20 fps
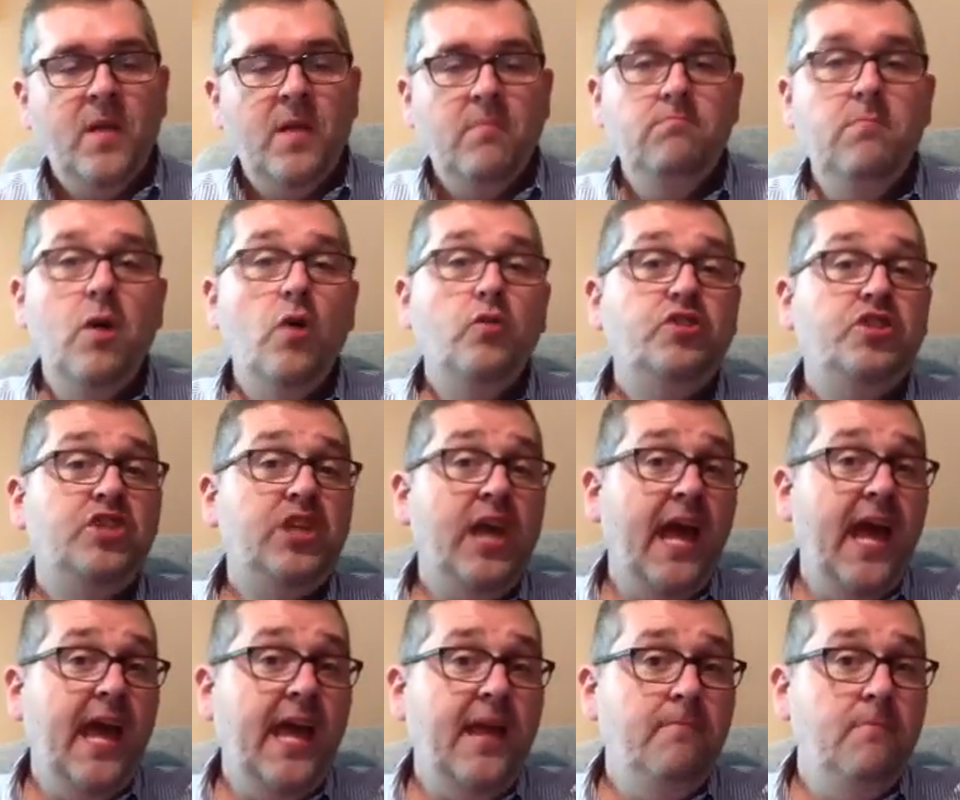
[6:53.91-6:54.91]

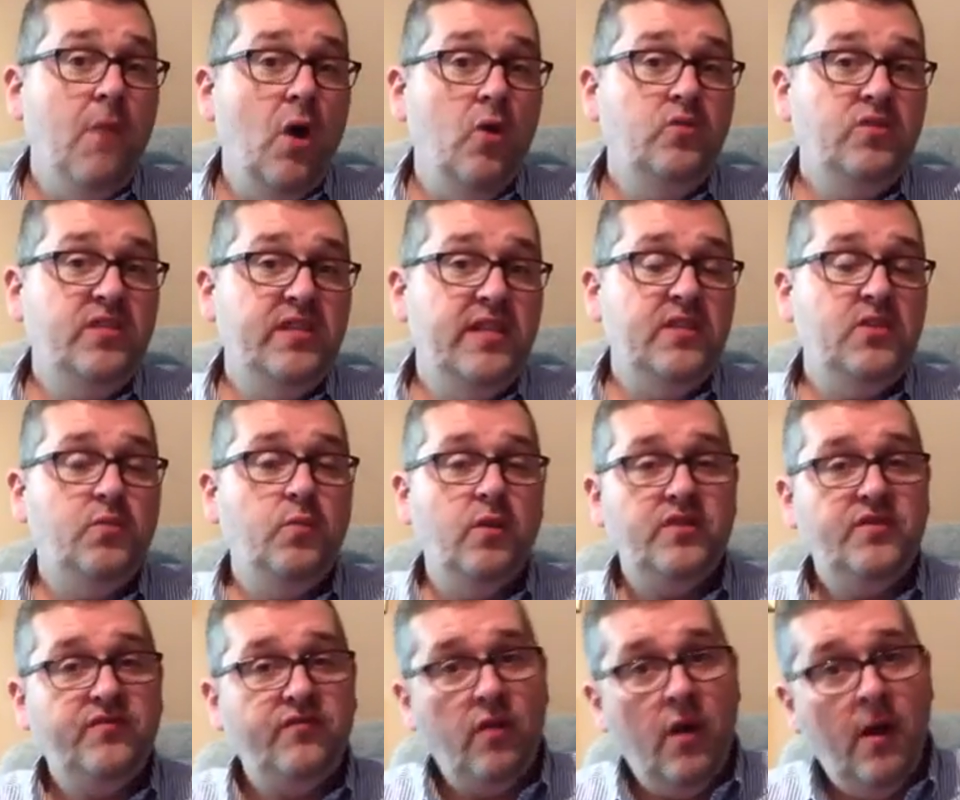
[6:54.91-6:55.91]
Moses
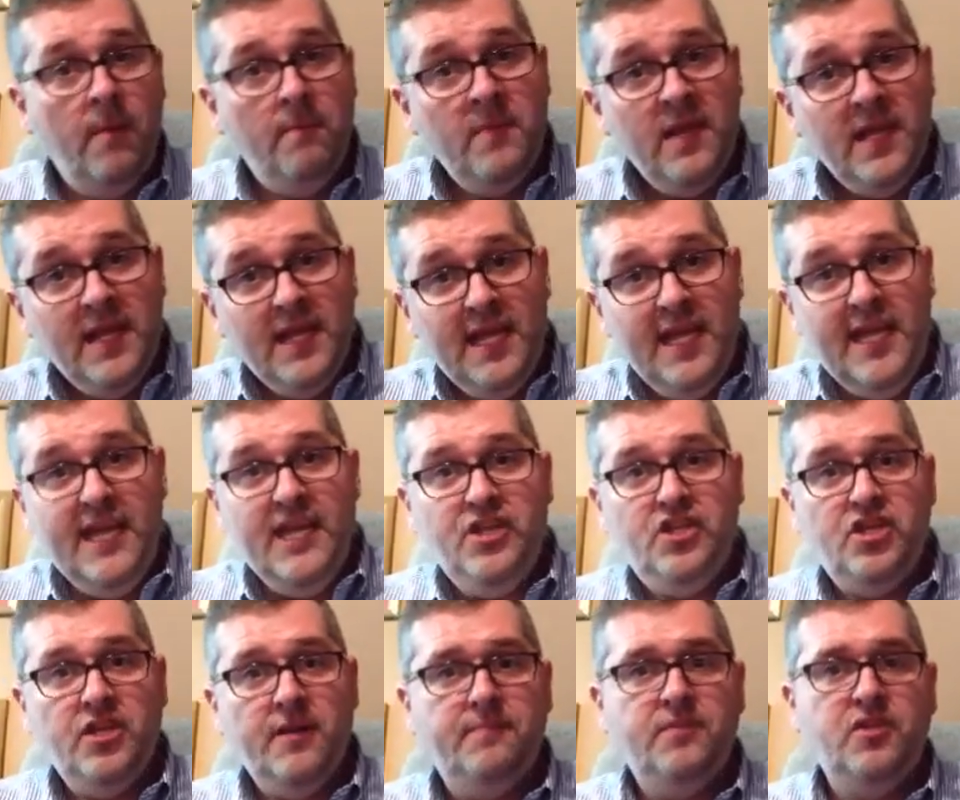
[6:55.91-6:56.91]
was from
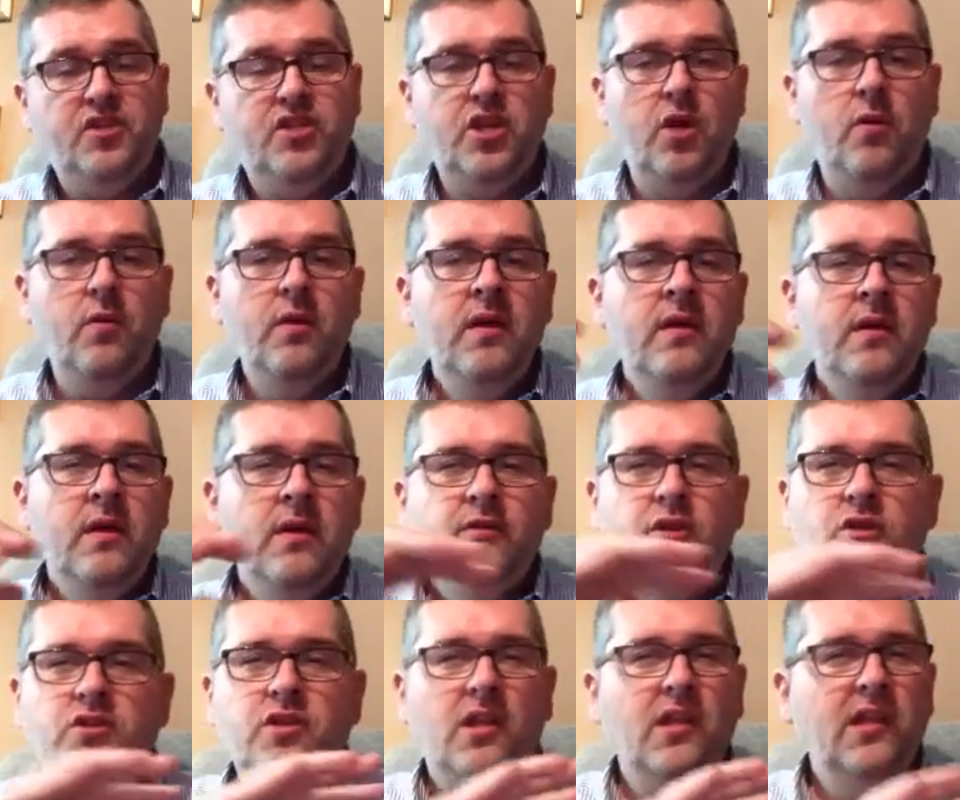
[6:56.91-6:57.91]
Egypt. So
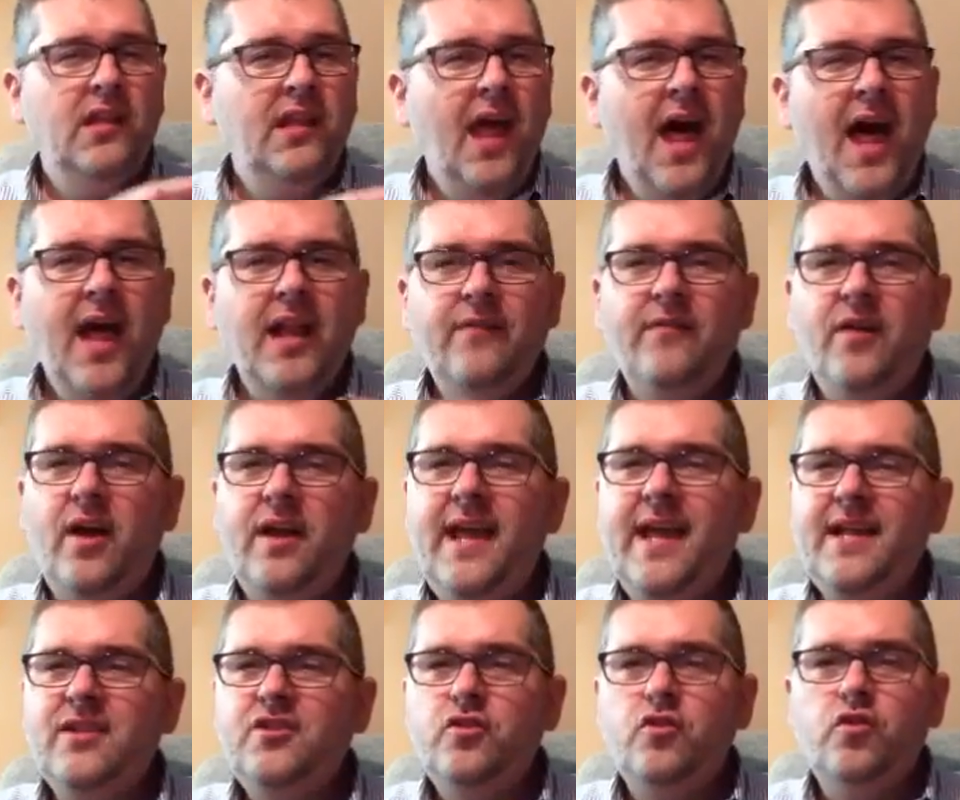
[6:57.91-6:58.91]
there's a lot of
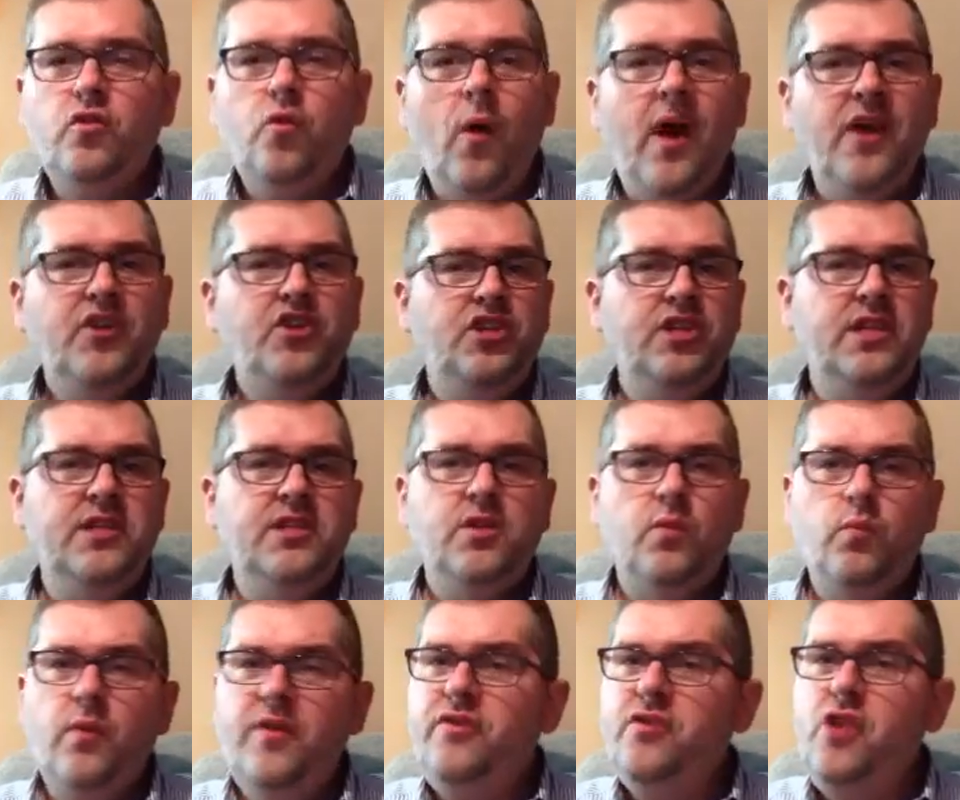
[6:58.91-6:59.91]
unanswered questions
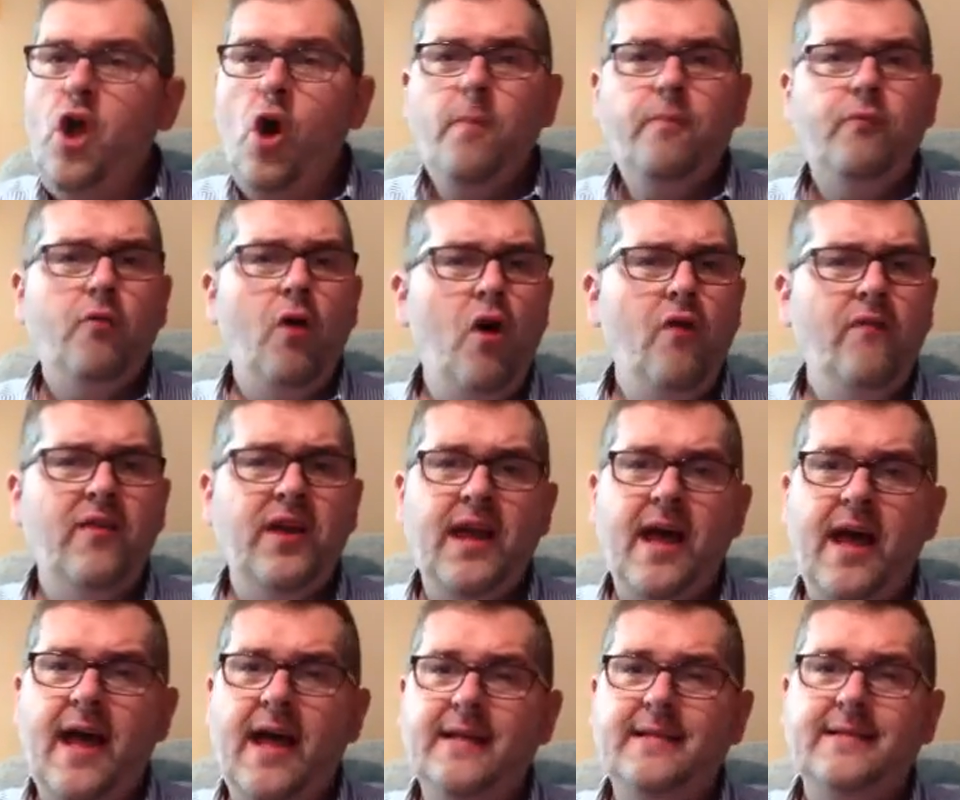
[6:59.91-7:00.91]
with no
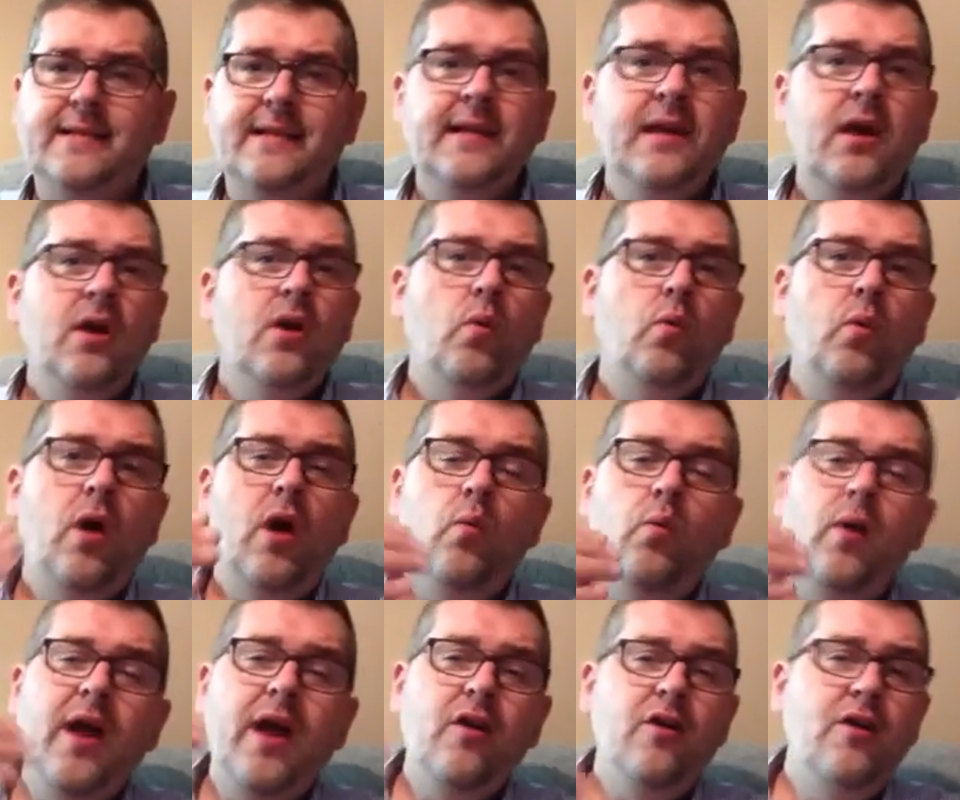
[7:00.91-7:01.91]
provenance.
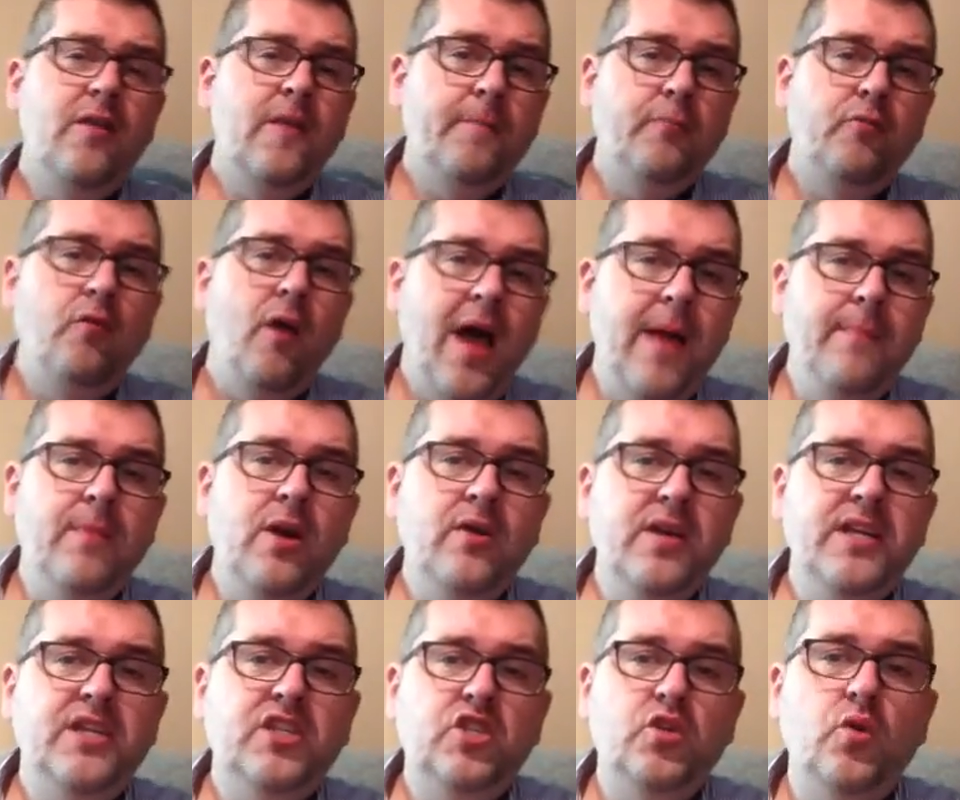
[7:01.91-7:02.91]
Where are the
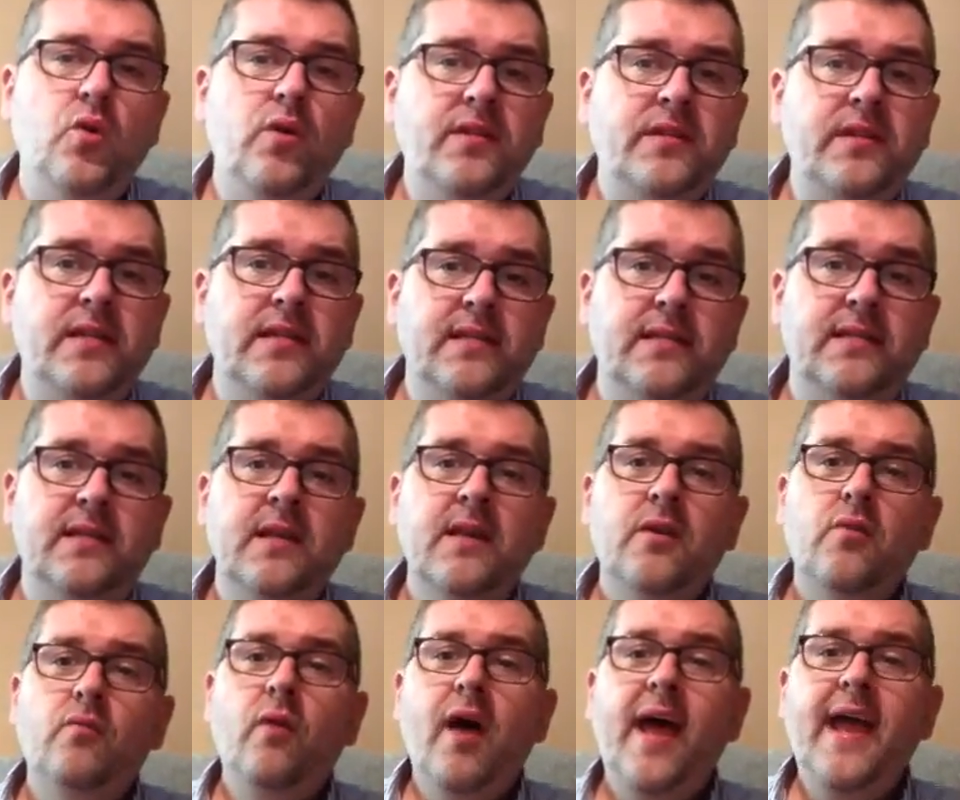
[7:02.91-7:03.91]
primary sources,
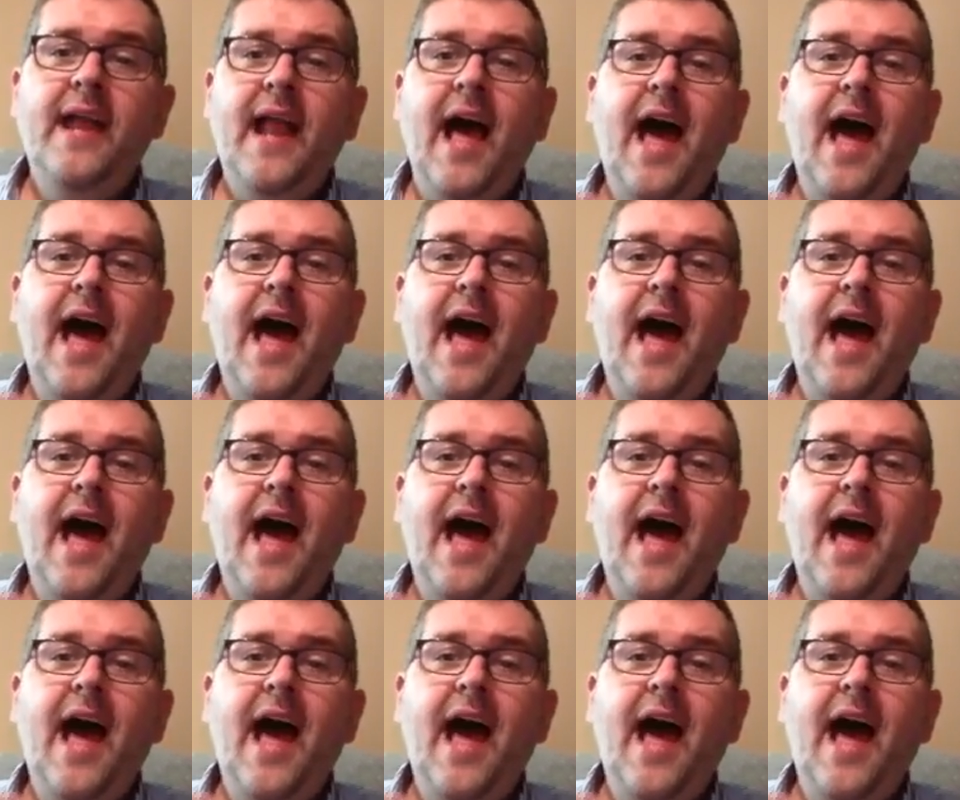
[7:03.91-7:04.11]
right?